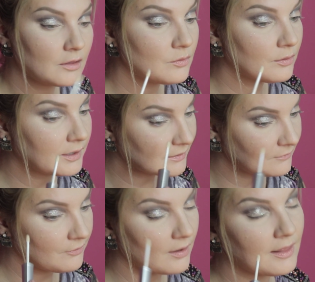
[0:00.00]
You will get
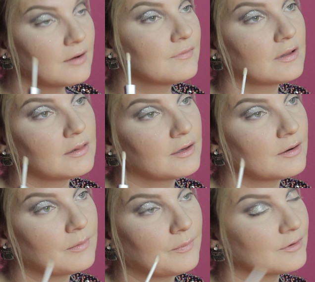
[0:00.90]
some fallout of the
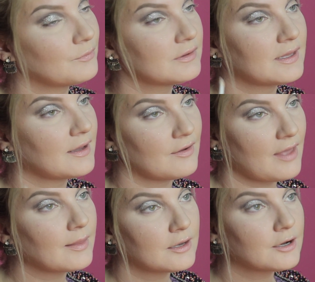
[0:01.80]
glitter. We'll take care of
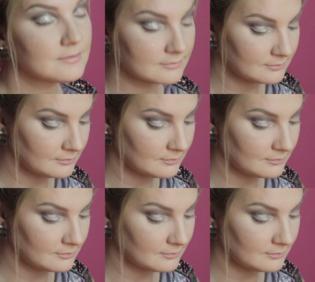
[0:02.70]
that later.